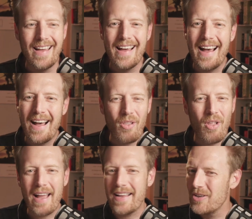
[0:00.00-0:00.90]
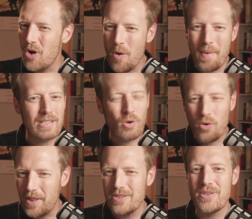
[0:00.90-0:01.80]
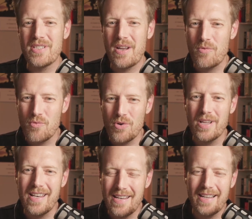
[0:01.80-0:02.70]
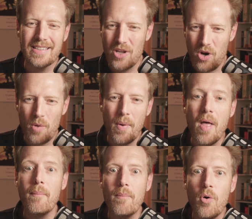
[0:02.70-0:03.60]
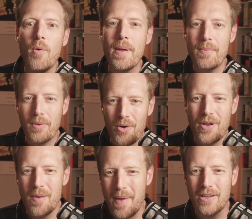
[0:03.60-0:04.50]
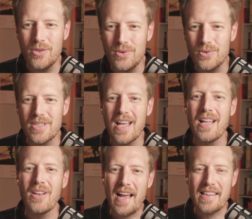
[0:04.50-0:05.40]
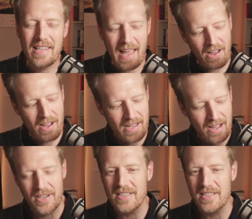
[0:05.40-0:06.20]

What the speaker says: Like, comments, all that sort of stuff really does help more people learn about tools like the AI governance